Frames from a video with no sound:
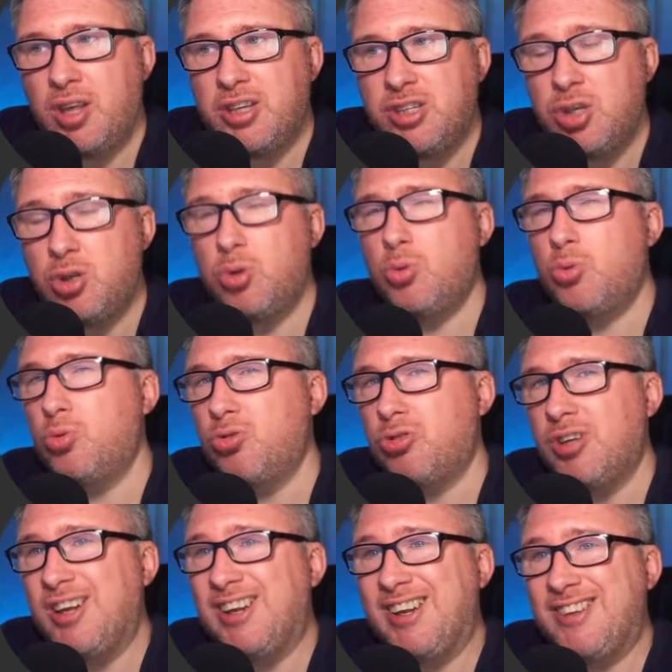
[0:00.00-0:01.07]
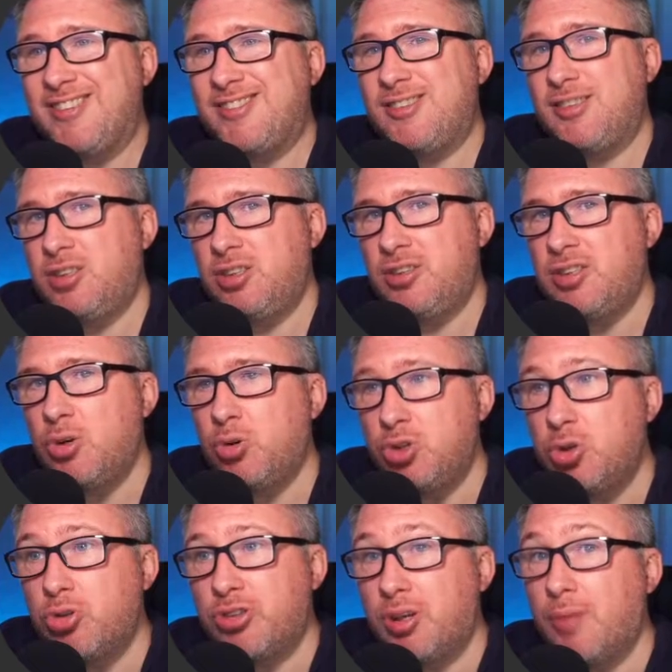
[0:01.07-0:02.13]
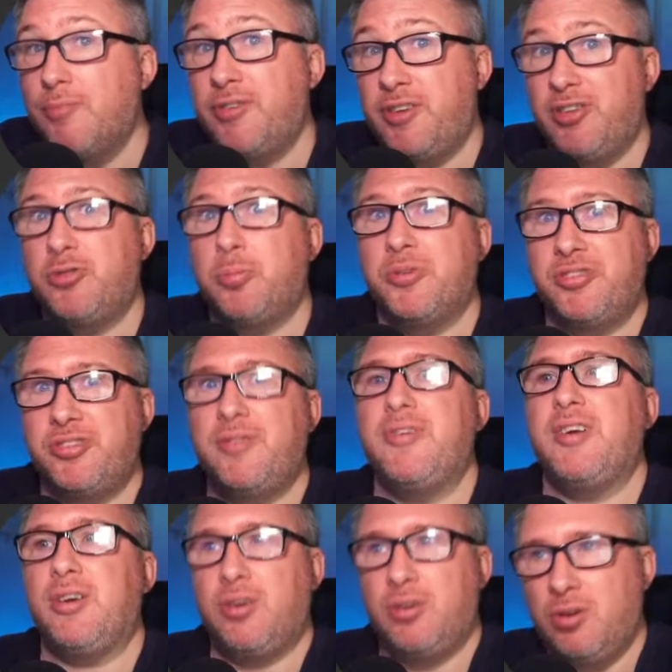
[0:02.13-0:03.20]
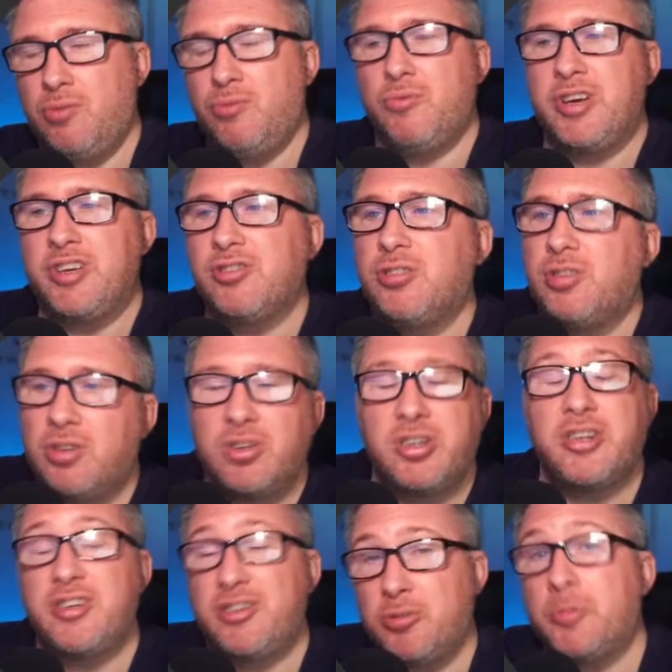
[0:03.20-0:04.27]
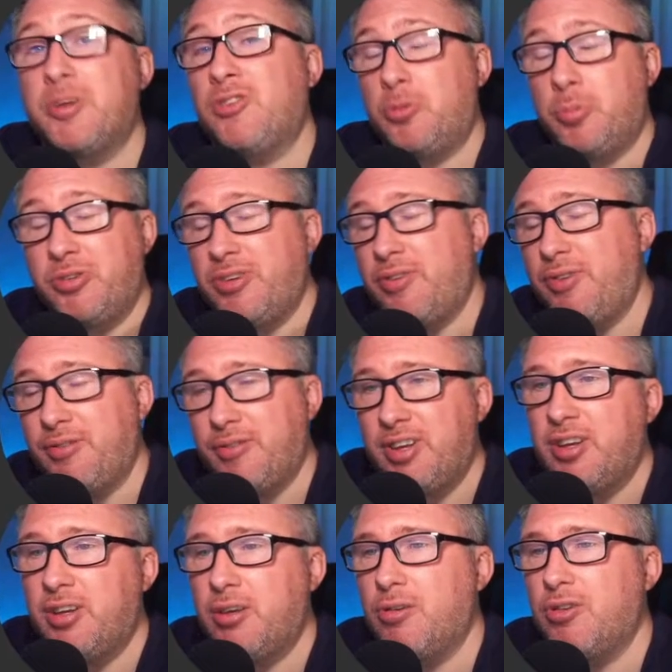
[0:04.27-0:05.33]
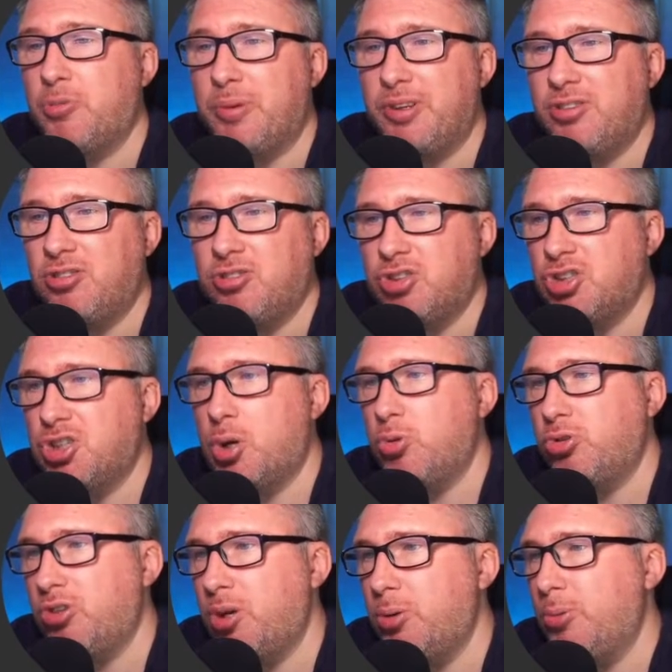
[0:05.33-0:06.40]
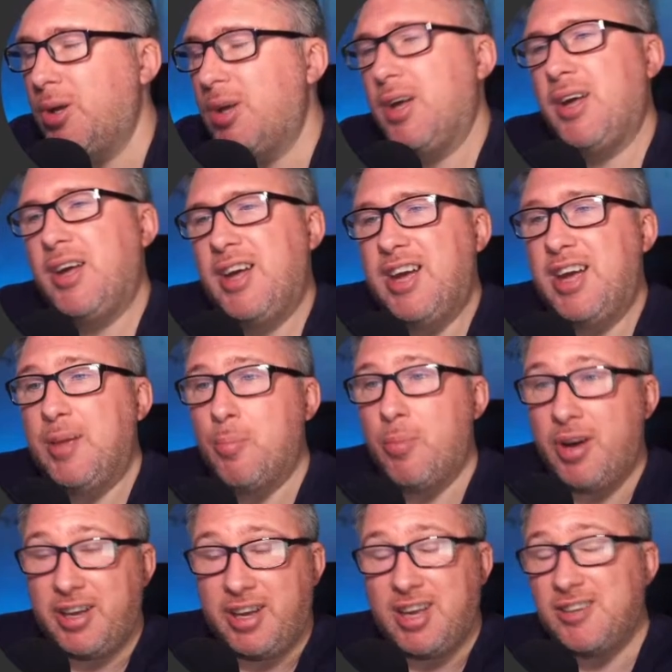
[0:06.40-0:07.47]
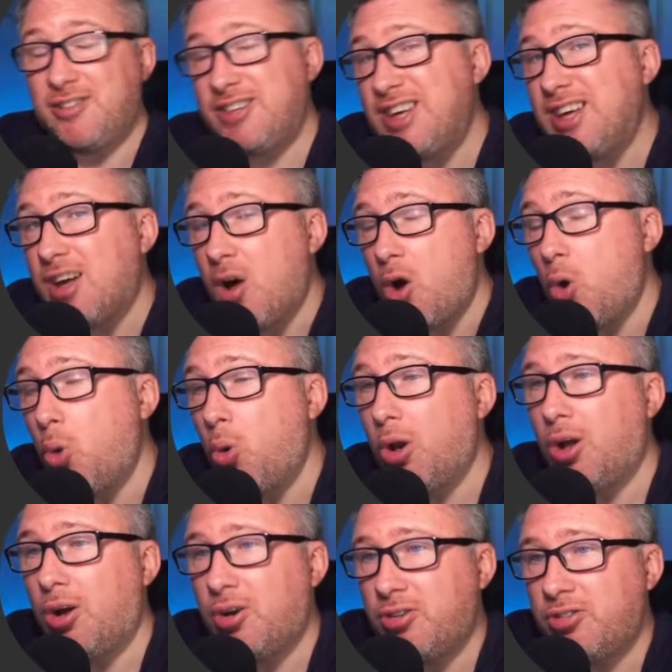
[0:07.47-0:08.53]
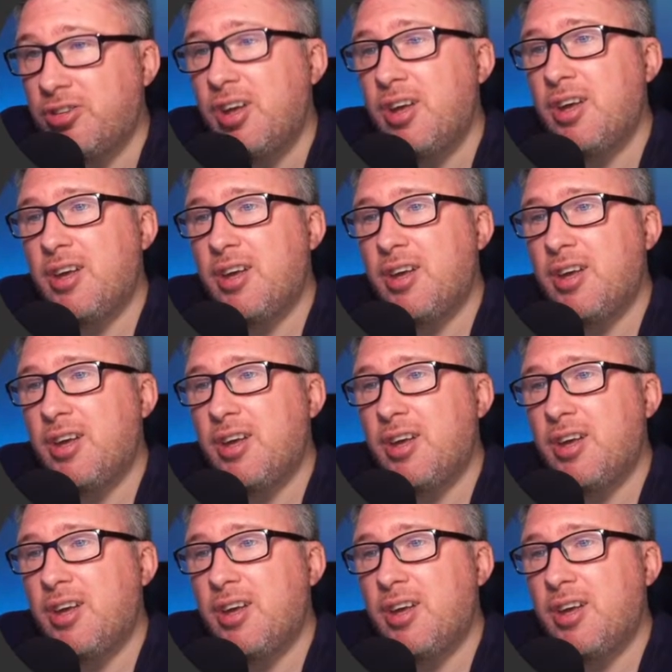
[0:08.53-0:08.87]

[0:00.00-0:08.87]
use unless you're using them for the specific reason, the specific thing that you're expecting to show. So in my case here, all args